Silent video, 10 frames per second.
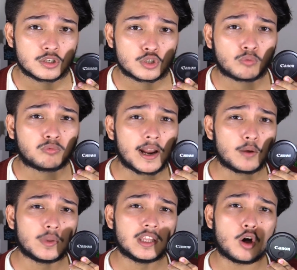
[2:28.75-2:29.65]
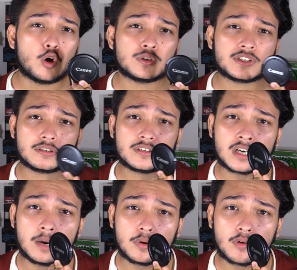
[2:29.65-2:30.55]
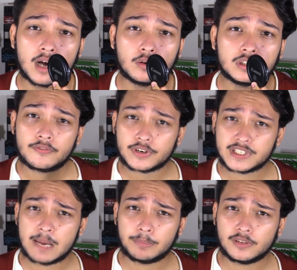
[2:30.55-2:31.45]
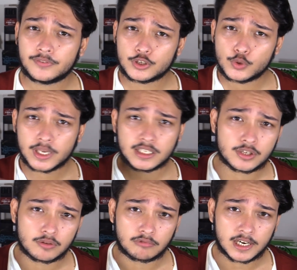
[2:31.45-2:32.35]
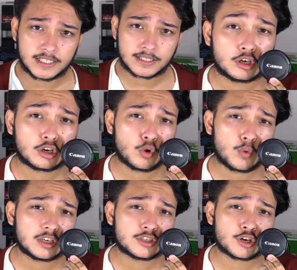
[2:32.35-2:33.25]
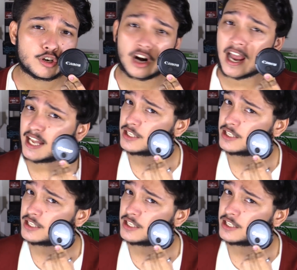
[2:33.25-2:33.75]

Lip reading: So right when the O starts to come around, for example, if you're doing it to the right, you're gonna want to turn your head